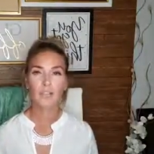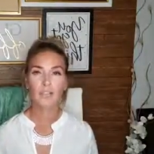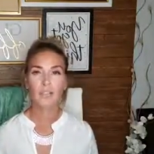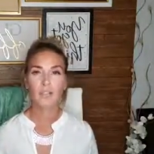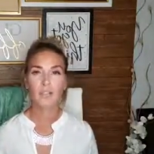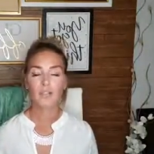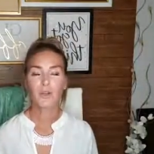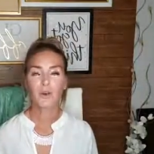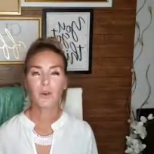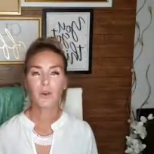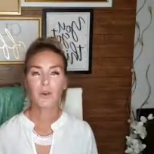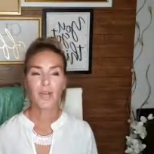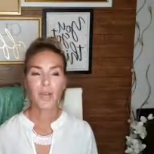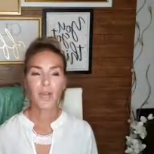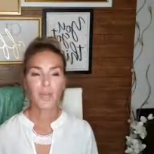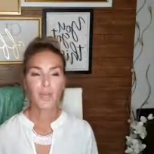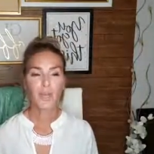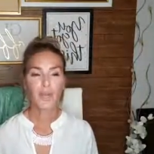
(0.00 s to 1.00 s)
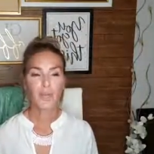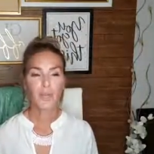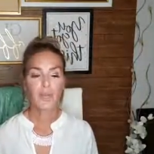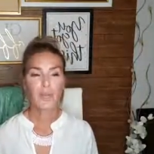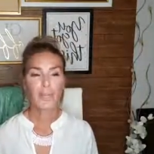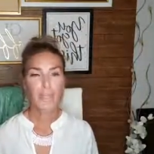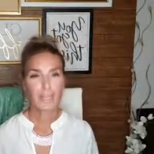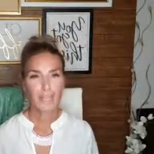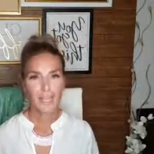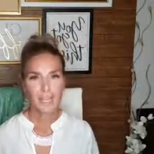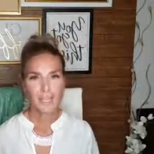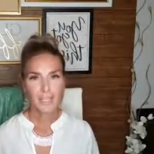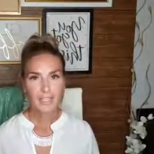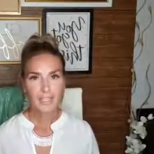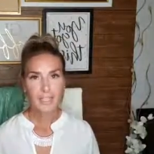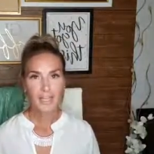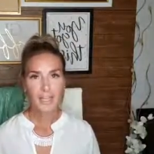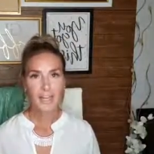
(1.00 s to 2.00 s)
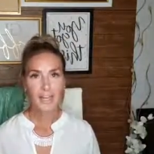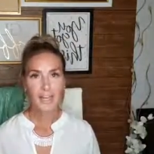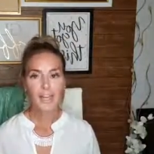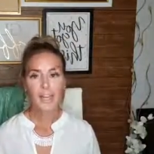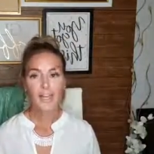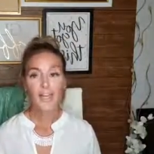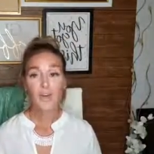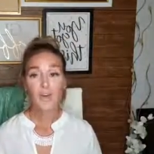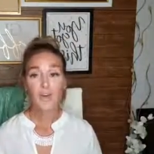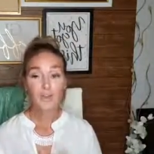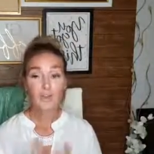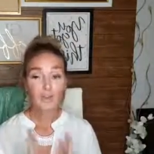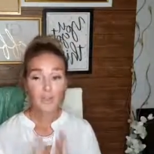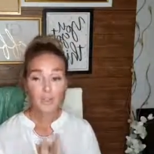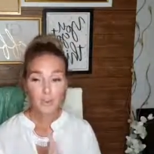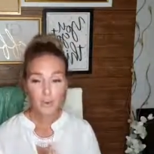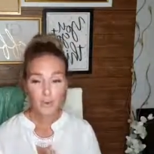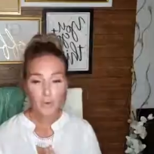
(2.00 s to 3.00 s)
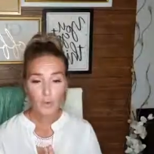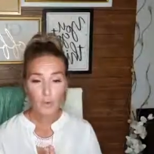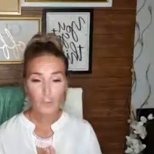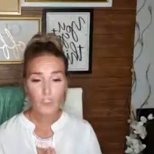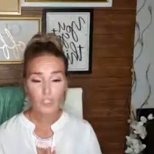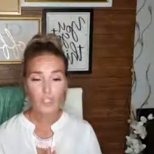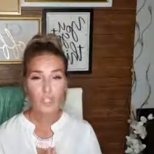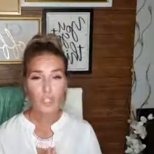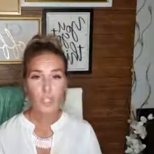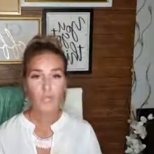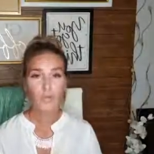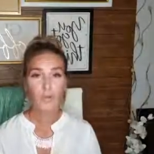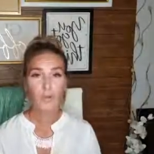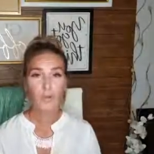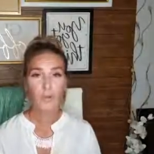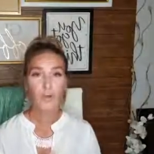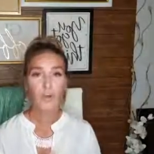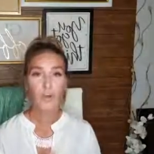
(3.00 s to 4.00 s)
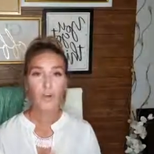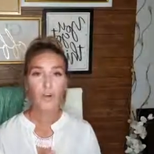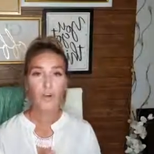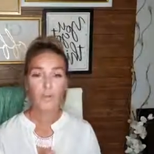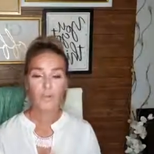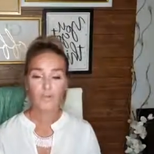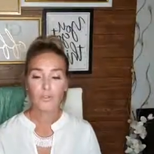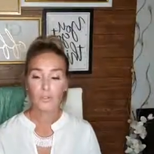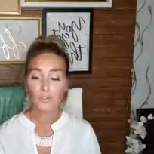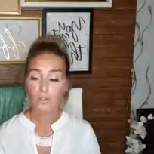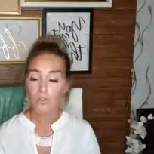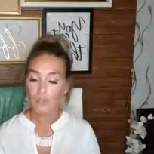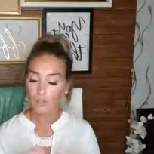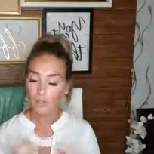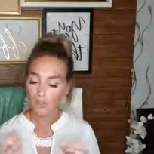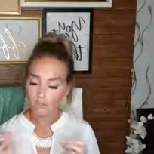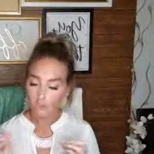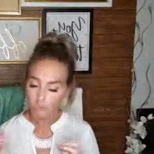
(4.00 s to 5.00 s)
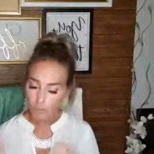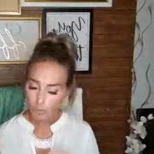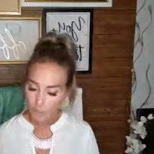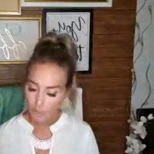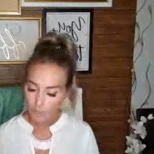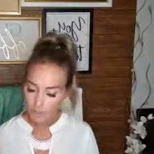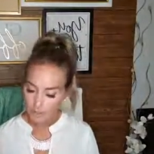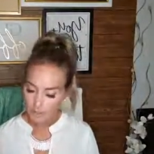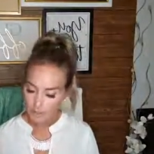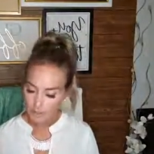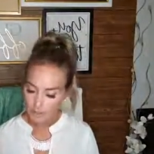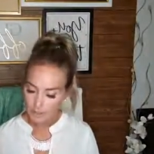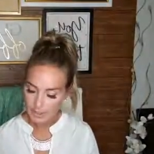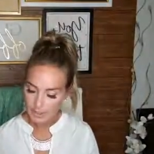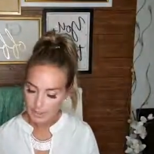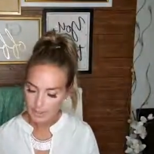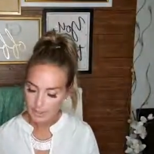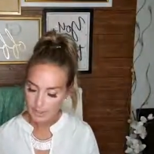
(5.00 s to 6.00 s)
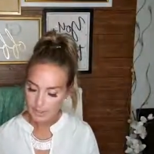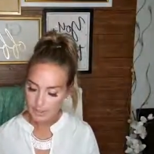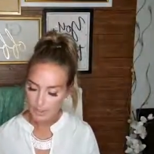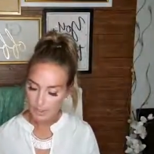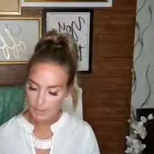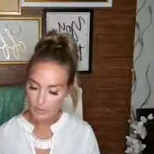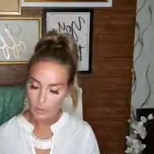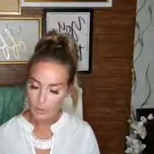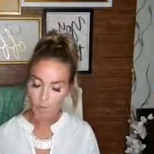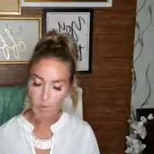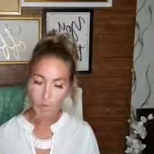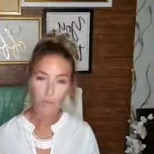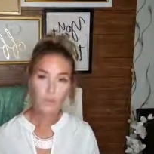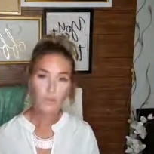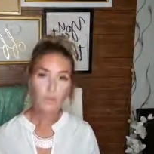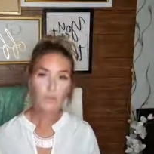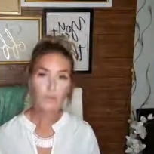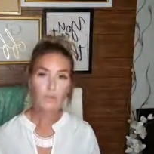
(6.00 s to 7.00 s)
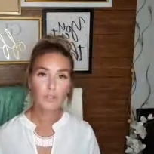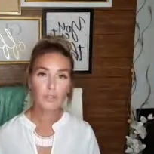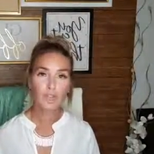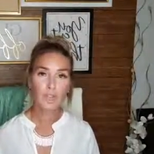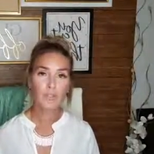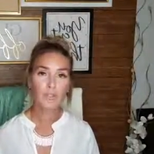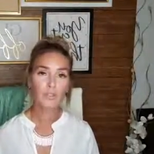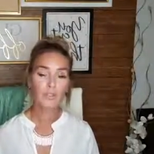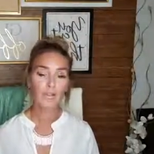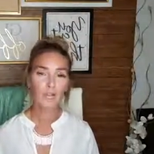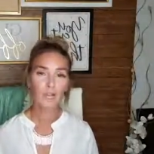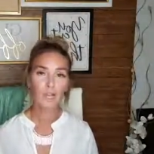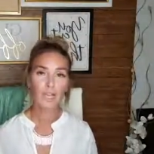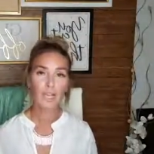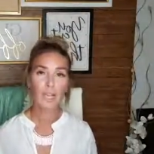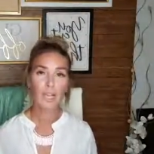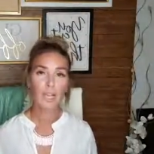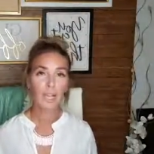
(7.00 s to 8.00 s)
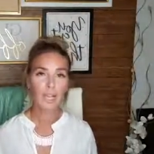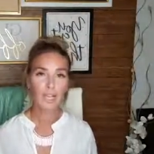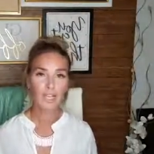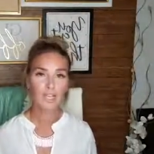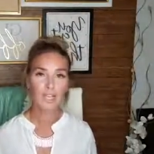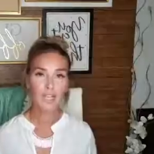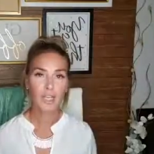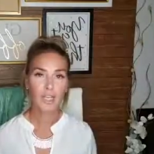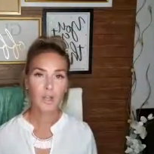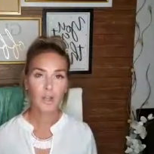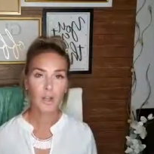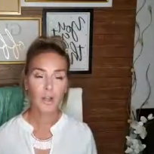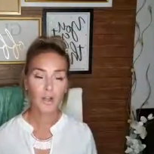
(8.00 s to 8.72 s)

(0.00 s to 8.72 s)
So again, I look forward to chatting with all of you. I look forward to seeing your posts, okay? Don't forget, hashtag the